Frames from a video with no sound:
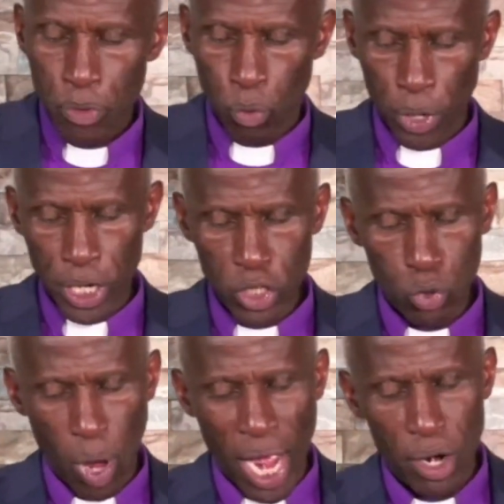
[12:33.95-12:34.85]
We need
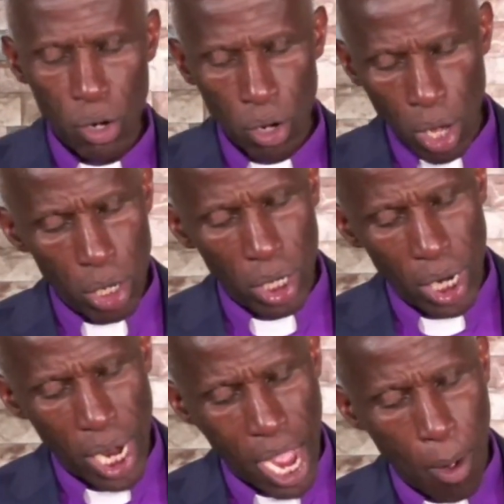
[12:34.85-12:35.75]
to
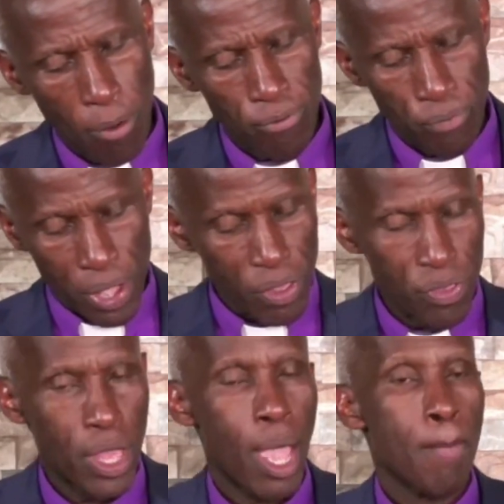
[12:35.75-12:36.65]
unlock our
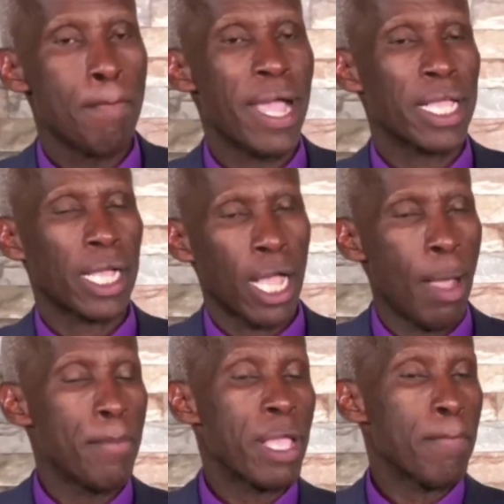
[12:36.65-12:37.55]
faith by
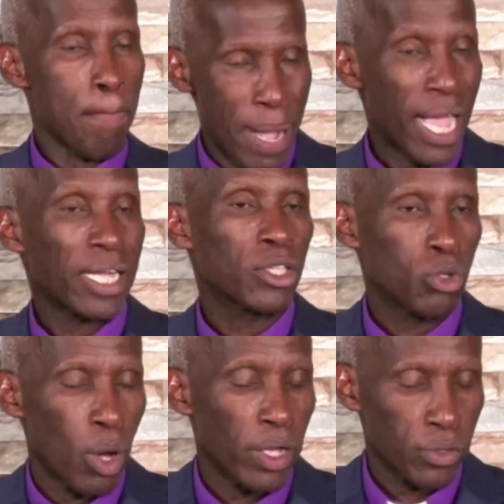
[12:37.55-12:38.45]
coming back
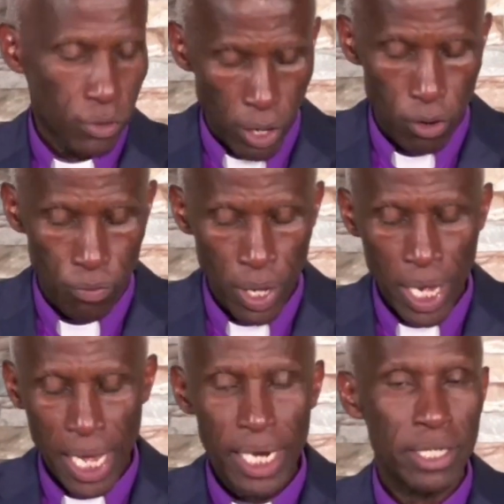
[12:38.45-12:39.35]
to ourselves
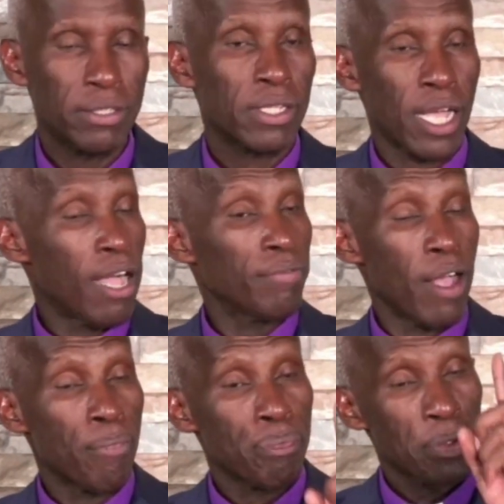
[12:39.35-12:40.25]
and
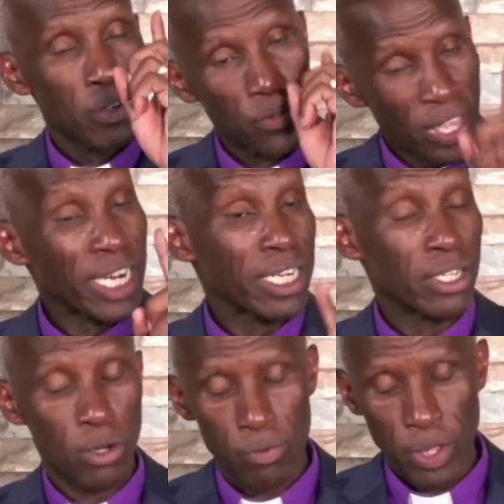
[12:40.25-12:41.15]
discover
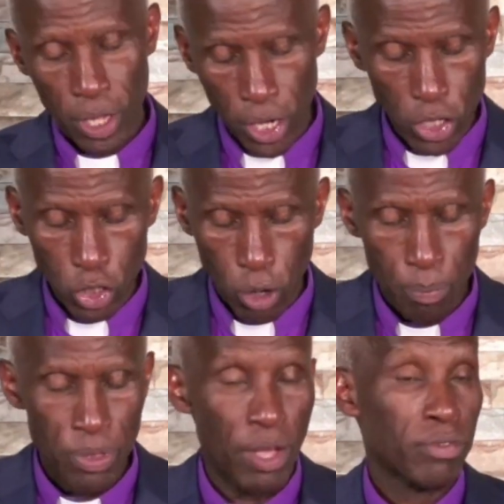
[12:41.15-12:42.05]
secret of the kingdom
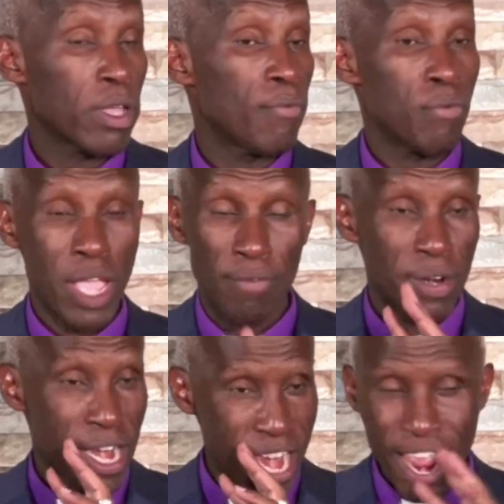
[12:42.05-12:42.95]
that we have
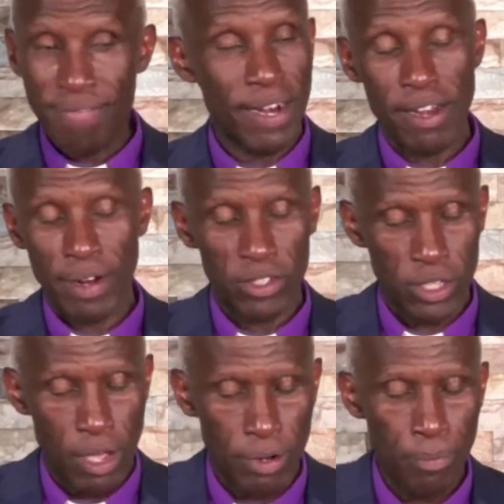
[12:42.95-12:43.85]
never
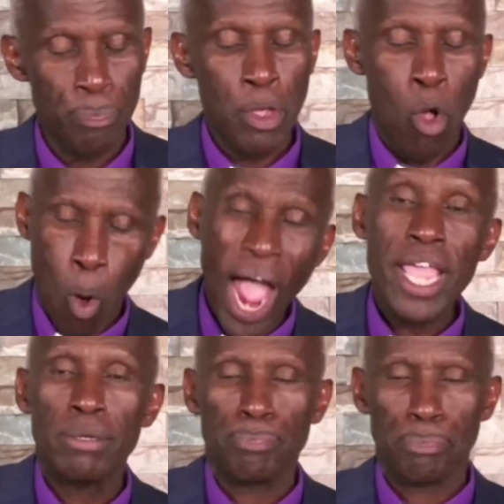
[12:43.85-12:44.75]
discovered. Why?